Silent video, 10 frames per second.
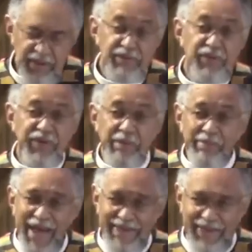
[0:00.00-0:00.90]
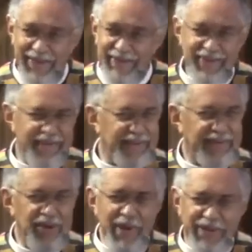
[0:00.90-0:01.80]
for the battle,
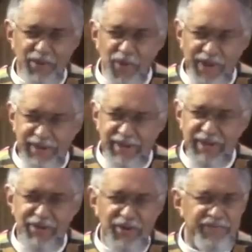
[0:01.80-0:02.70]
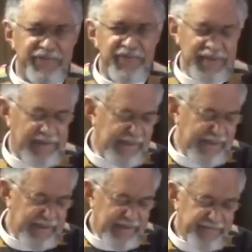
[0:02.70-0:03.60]
no matter what you're
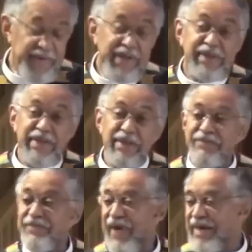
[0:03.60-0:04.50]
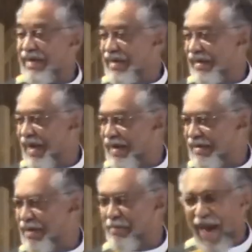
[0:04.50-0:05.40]
facing and fighting against.
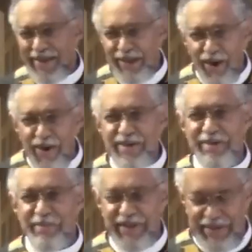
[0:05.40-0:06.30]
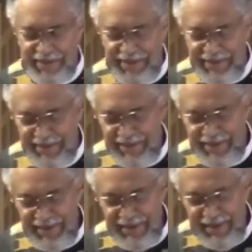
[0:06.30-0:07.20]
The battle ultimately
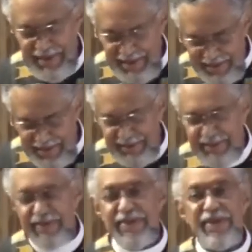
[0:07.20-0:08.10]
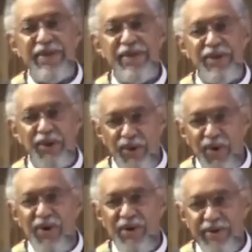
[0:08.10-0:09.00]
is the
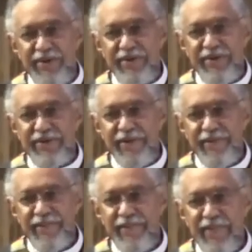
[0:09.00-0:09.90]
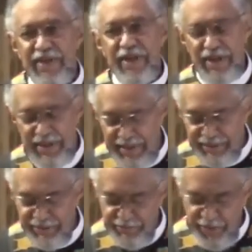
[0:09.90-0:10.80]
Lord. Let
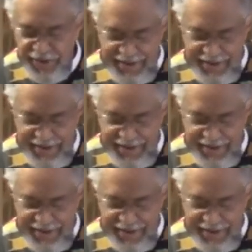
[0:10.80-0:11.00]
us pray.